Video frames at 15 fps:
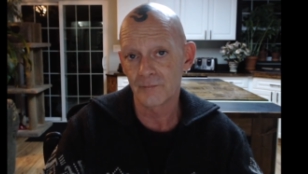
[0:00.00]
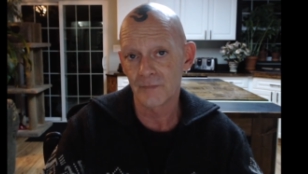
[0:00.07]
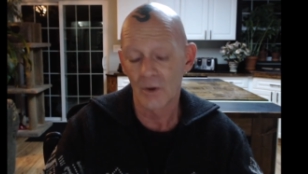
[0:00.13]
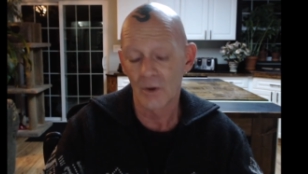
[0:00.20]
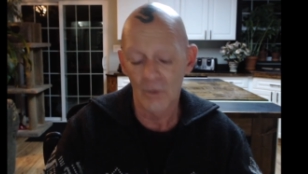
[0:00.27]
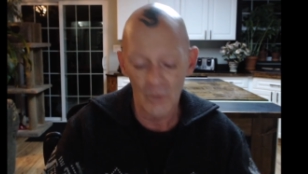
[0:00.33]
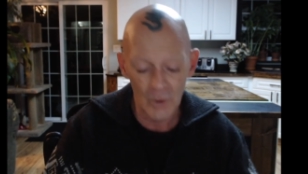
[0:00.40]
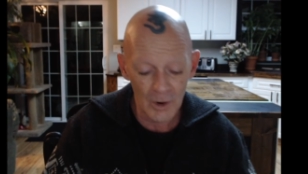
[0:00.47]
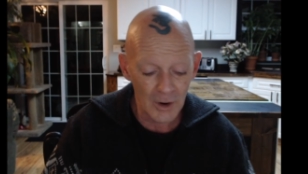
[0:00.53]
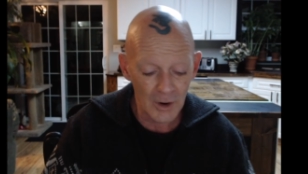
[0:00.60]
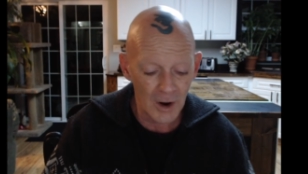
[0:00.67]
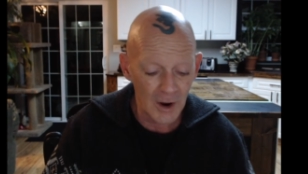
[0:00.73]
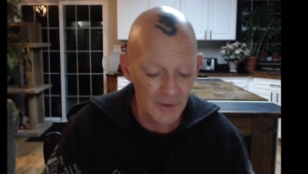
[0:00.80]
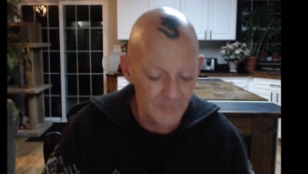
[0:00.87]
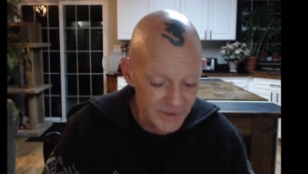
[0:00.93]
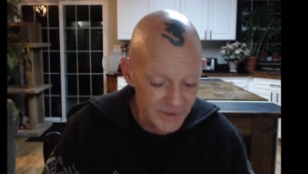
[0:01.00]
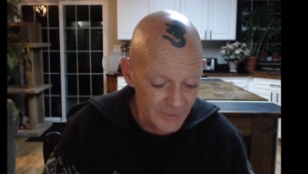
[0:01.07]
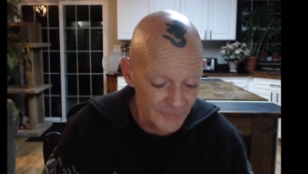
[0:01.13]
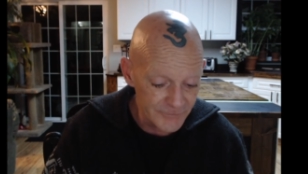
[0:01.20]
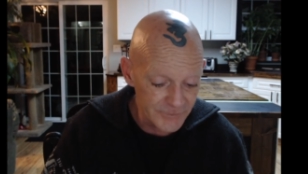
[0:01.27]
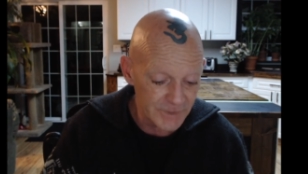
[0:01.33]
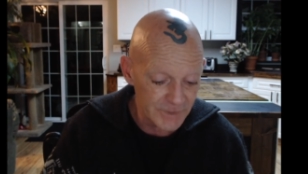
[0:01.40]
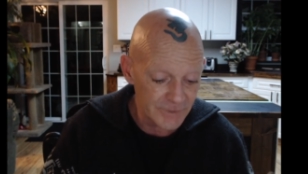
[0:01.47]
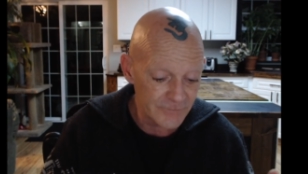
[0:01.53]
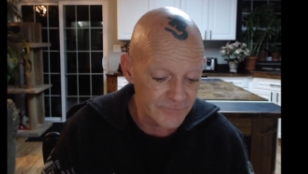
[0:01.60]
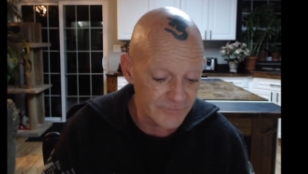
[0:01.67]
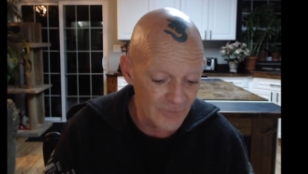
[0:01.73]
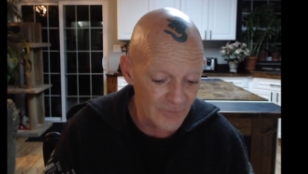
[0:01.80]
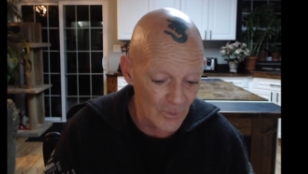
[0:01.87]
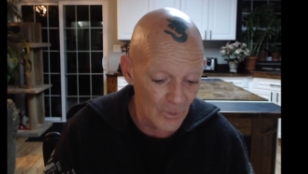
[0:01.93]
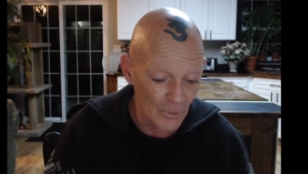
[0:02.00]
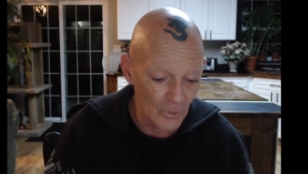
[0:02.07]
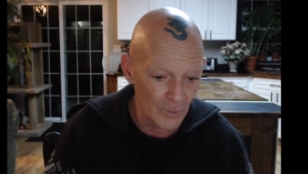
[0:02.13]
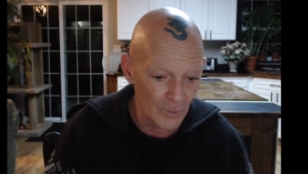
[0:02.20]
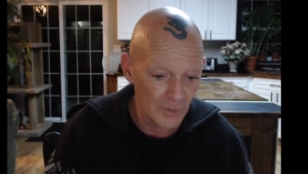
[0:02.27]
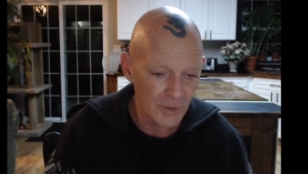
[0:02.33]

Or I'm guilty, so,